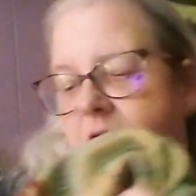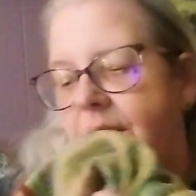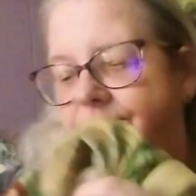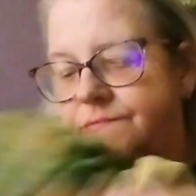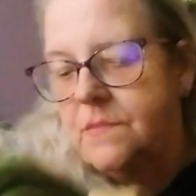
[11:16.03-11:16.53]

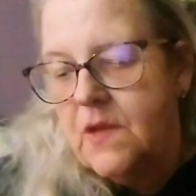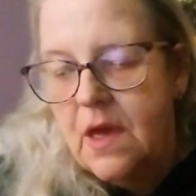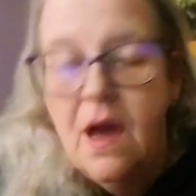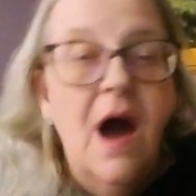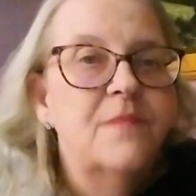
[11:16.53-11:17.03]
yeah,
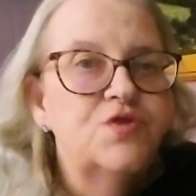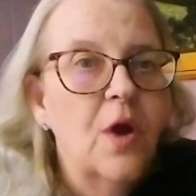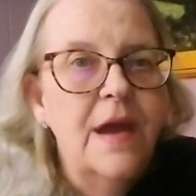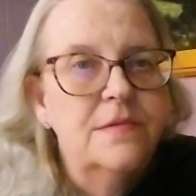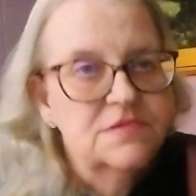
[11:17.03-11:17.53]
I'm
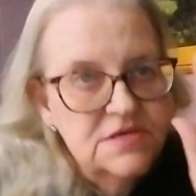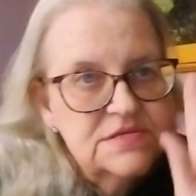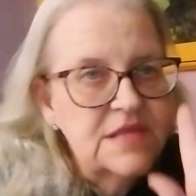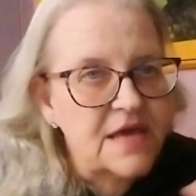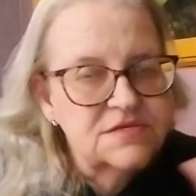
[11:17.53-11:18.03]
trying this.
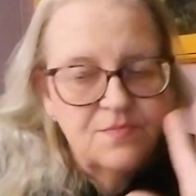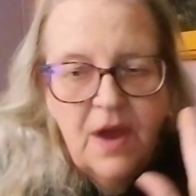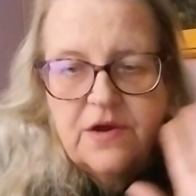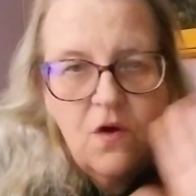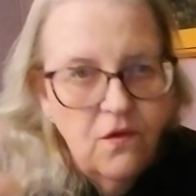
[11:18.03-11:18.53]
That's
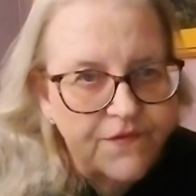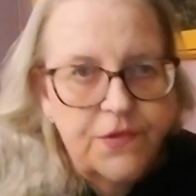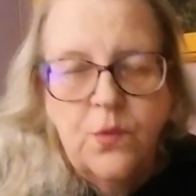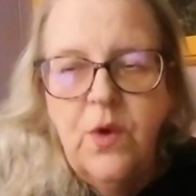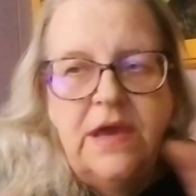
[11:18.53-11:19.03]
my goal for
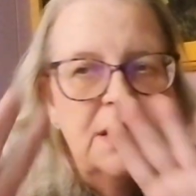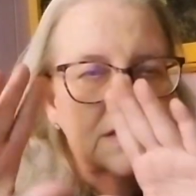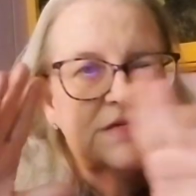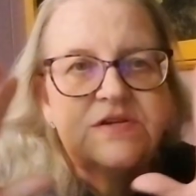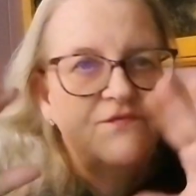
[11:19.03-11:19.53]
the week,
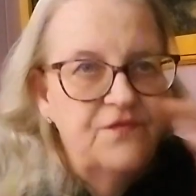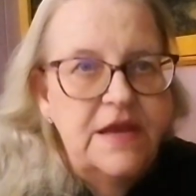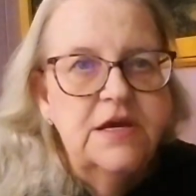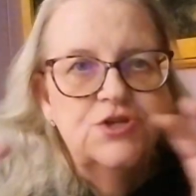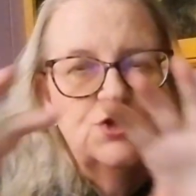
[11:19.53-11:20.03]
is to
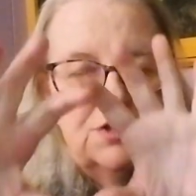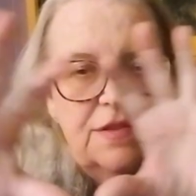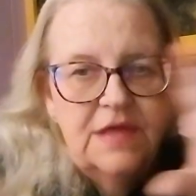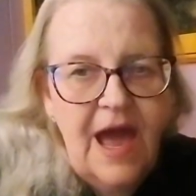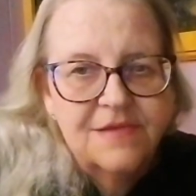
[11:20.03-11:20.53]
finish
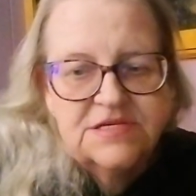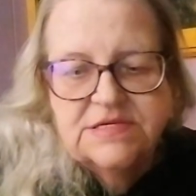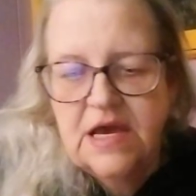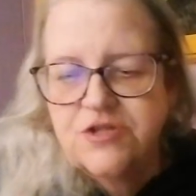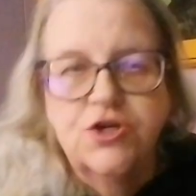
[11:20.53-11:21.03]
that
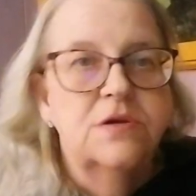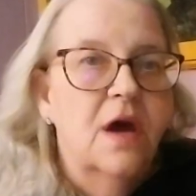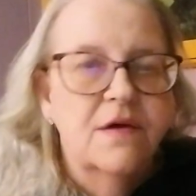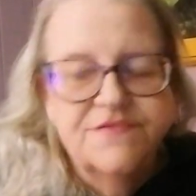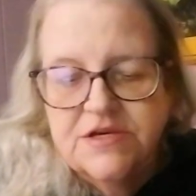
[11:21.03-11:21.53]
section
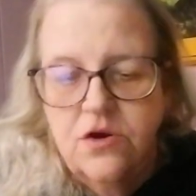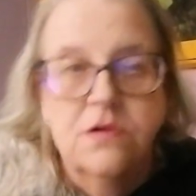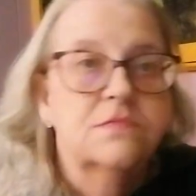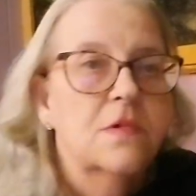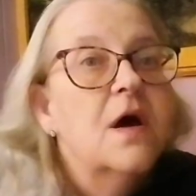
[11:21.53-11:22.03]
of
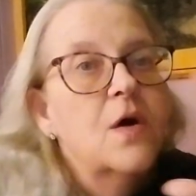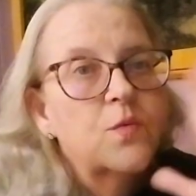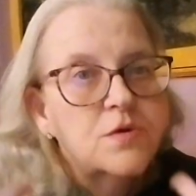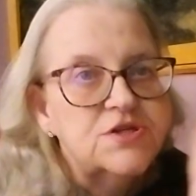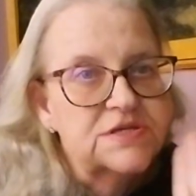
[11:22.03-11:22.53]
skirt.
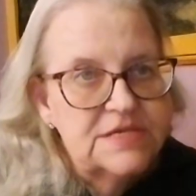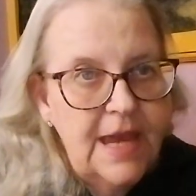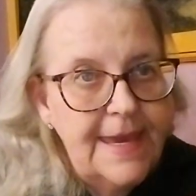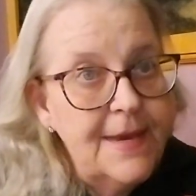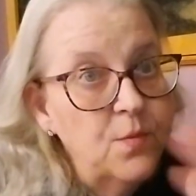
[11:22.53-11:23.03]
We'll just
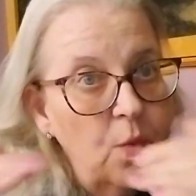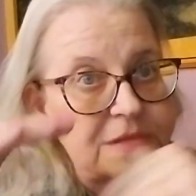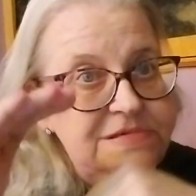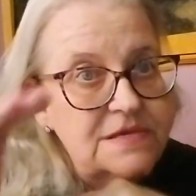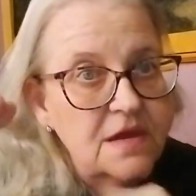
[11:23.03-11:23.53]
take it
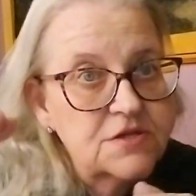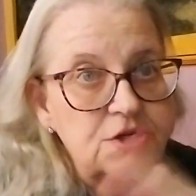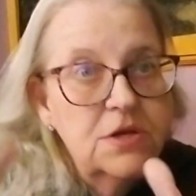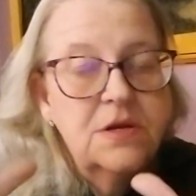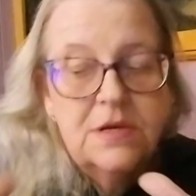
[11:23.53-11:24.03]
one
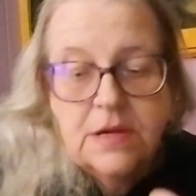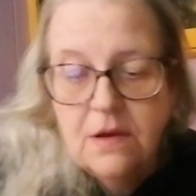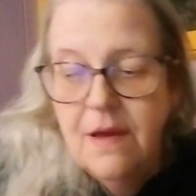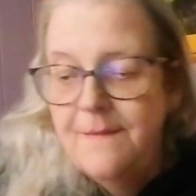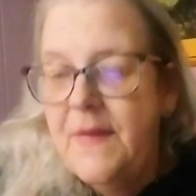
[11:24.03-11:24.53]
section at a
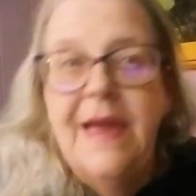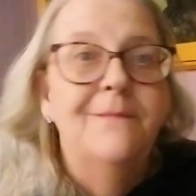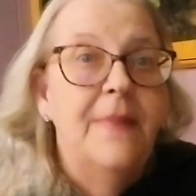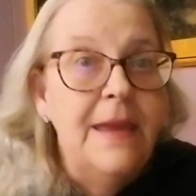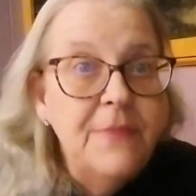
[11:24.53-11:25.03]
time,
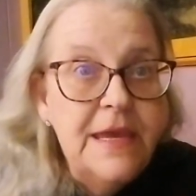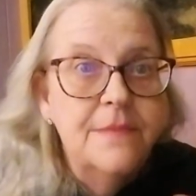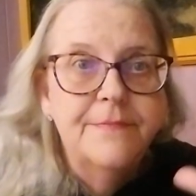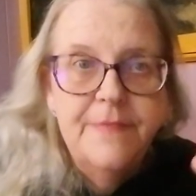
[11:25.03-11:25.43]
and maybe